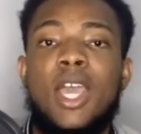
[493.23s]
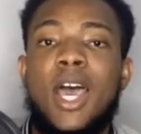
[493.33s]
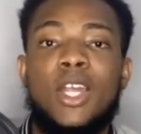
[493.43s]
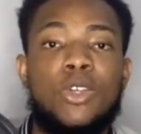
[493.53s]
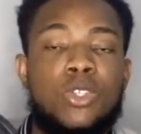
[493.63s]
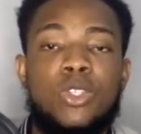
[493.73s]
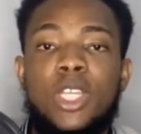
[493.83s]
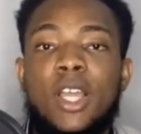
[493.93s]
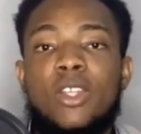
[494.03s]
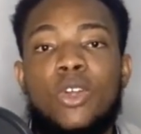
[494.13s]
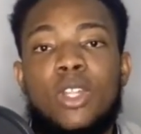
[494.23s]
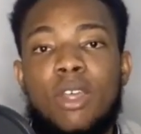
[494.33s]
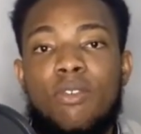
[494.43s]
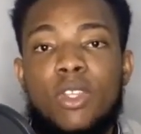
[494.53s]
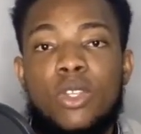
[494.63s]
and also check out the
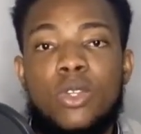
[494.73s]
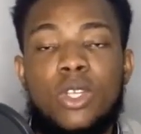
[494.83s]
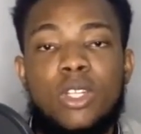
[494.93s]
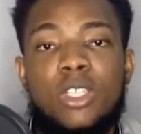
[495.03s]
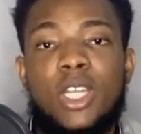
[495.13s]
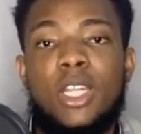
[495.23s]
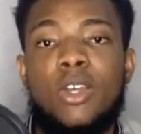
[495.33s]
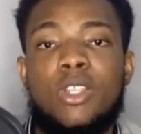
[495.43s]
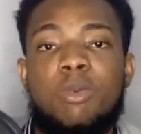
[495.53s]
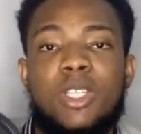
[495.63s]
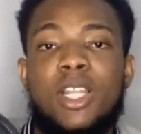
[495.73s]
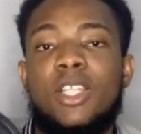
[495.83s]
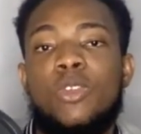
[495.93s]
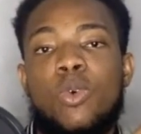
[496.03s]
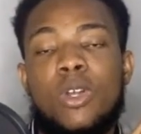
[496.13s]
other videos on the channel, especially
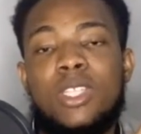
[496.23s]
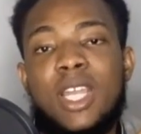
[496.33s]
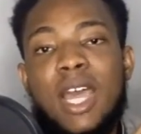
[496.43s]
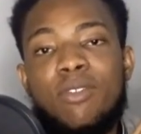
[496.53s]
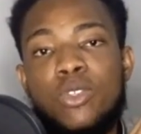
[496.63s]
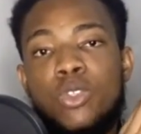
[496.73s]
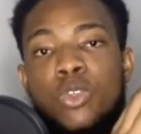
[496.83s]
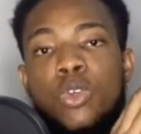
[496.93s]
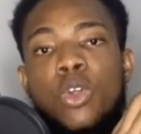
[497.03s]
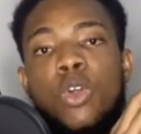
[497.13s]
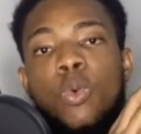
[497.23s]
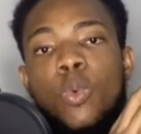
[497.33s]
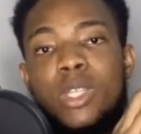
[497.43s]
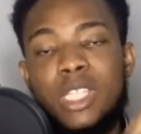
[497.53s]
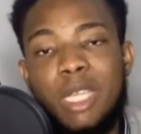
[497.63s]
the ones that have to do
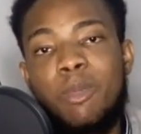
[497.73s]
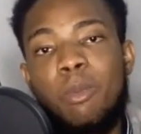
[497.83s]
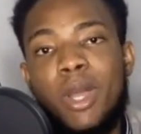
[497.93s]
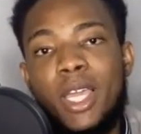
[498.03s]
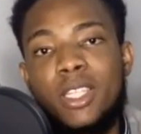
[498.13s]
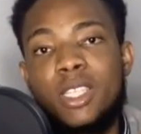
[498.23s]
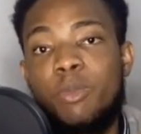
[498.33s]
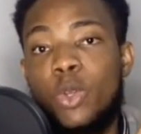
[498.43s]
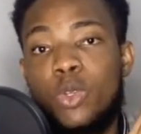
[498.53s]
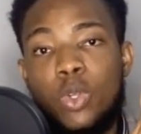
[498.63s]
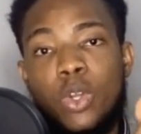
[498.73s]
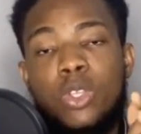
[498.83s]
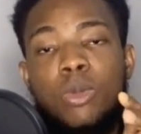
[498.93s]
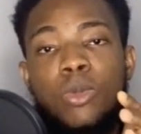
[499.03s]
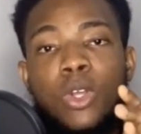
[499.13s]
with email marketing, because we're
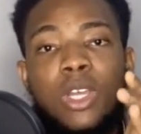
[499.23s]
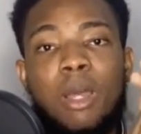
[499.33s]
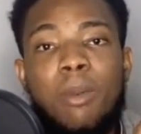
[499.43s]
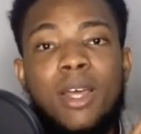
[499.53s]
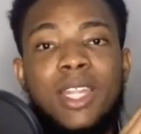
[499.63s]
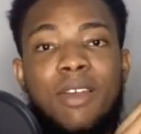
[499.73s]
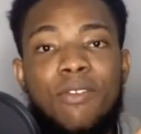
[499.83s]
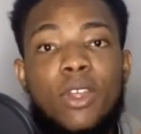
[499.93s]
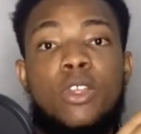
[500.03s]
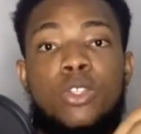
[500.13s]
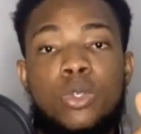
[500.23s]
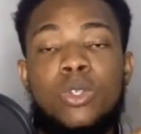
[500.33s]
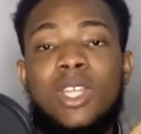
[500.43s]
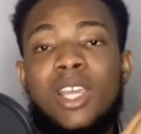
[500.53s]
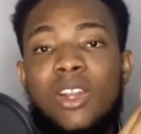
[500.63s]
going to be talking about that very
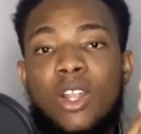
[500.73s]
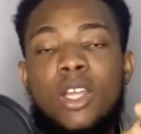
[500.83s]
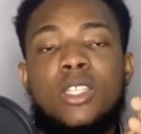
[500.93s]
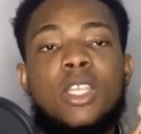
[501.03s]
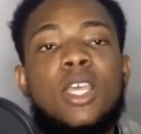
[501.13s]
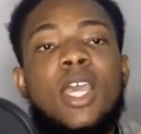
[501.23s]
soon a lot,